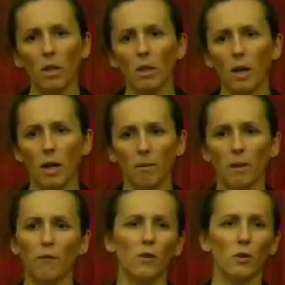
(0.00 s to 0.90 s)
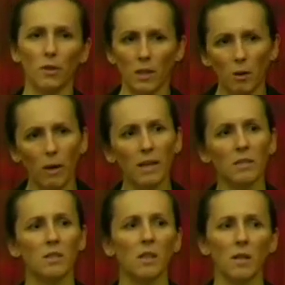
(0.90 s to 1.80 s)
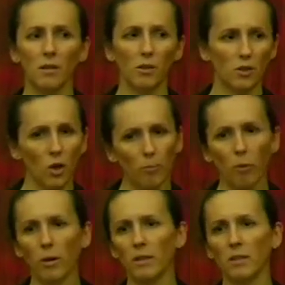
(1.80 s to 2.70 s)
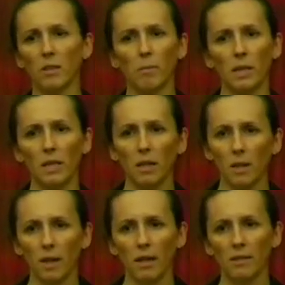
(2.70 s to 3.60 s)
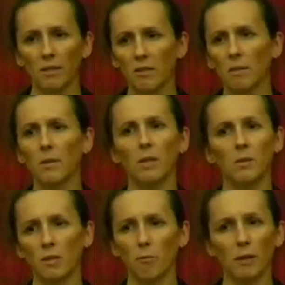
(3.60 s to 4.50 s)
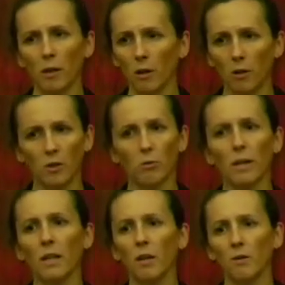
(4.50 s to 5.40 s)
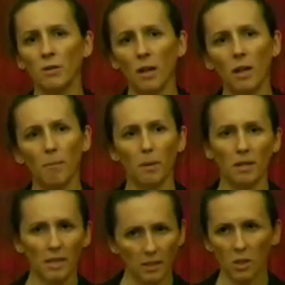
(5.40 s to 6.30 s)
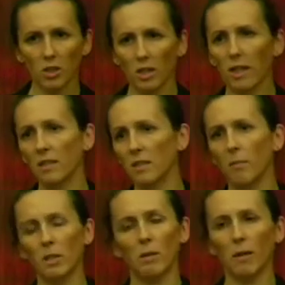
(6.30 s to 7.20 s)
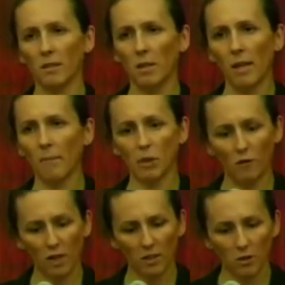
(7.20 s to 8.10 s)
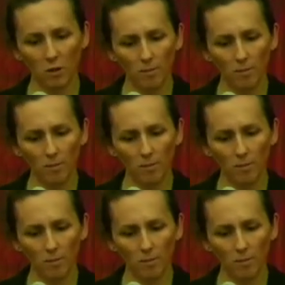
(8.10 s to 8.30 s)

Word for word: If you're in the US, there's no point in submitting a system that uses 3 GHz radios because that's just gonna get somebody arrested that much faster.